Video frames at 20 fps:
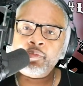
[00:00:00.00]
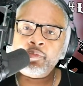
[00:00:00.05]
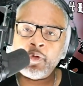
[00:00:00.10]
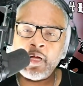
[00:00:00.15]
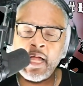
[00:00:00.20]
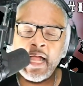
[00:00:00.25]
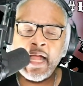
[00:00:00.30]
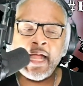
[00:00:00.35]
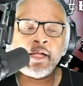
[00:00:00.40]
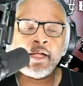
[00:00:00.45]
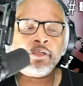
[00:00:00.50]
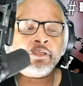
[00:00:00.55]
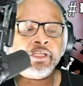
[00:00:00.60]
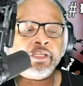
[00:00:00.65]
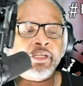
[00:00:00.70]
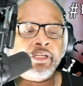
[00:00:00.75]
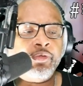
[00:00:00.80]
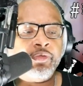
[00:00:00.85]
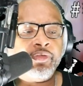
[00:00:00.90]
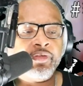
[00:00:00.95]
while
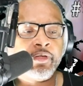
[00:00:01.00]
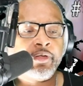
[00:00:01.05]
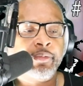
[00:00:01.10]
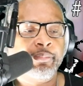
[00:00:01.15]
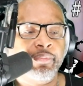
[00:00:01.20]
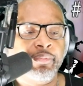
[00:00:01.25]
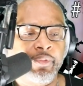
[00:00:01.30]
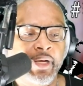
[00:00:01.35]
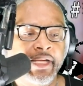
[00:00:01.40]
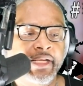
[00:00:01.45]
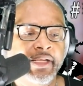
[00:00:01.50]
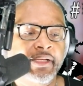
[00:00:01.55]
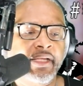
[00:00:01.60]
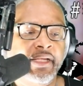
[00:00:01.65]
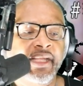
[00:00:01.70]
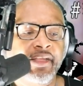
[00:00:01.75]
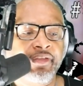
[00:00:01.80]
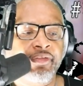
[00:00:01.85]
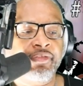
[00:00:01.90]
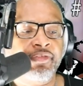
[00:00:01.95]
you took a break
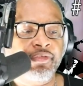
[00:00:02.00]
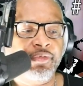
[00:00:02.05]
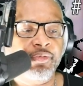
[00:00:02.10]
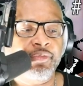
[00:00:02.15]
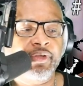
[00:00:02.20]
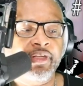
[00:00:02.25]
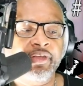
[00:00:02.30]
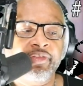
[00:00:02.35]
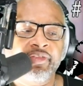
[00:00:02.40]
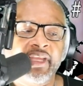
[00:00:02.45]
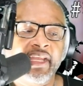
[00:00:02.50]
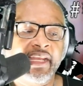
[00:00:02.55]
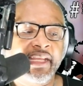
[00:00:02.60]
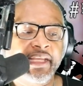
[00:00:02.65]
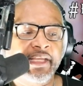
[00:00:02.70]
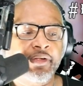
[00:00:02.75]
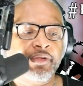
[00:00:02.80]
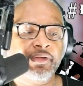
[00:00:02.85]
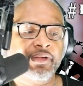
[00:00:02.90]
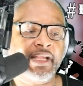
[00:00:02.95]
as soon as
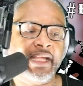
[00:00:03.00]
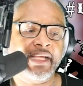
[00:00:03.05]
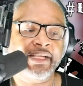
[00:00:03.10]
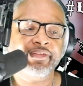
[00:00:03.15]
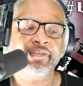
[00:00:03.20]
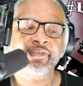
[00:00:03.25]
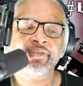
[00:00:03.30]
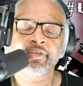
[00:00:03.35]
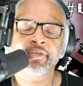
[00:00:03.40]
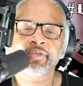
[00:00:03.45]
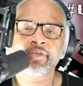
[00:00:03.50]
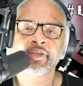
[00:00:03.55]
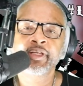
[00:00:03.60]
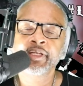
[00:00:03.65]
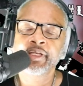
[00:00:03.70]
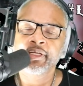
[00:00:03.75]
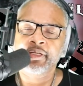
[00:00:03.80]
getting your license.